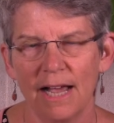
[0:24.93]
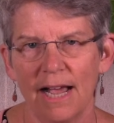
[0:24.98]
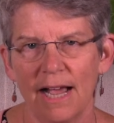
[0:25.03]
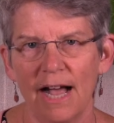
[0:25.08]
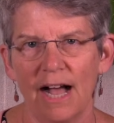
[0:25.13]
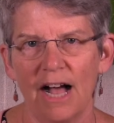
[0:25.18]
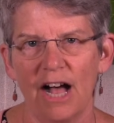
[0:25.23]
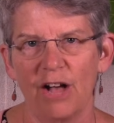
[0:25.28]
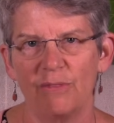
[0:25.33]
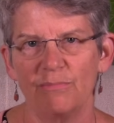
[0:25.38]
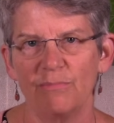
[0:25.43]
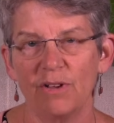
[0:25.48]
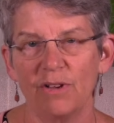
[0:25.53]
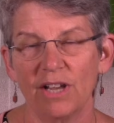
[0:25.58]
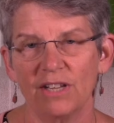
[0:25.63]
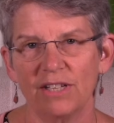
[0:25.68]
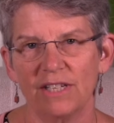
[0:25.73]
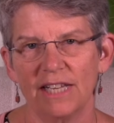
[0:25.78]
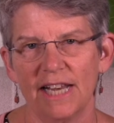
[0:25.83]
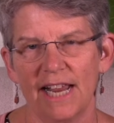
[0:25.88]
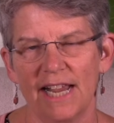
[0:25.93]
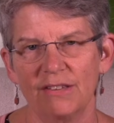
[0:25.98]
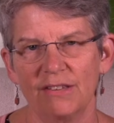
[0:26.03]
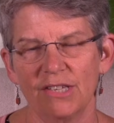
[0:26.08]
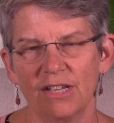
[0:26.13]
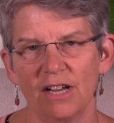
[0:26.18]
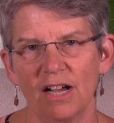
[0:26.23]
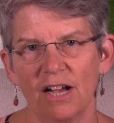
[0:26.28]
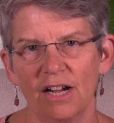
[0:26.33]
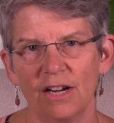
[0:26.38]
Um, today's
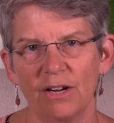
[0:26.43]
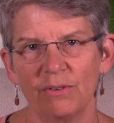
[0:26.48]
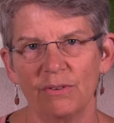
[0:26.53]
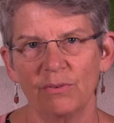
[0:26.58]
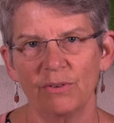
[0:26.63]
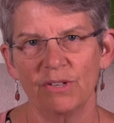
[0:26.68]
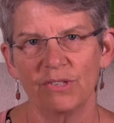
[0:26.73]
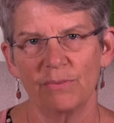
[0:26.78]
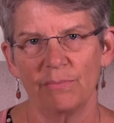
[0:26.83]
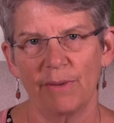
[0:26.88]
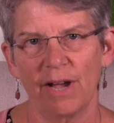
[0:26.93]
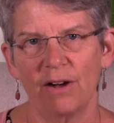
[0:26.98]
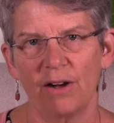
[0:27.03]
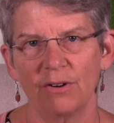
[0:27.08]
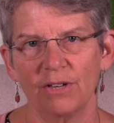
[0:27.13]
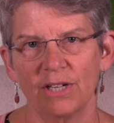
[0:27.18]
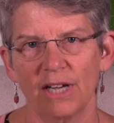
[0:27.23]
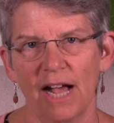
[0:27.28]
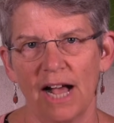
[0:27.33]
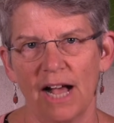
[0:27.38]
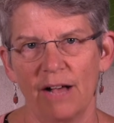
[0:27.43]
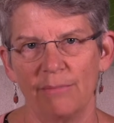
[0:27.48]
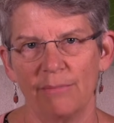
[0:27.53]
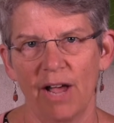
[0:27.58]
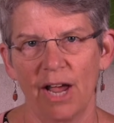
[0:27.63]
talk was about um,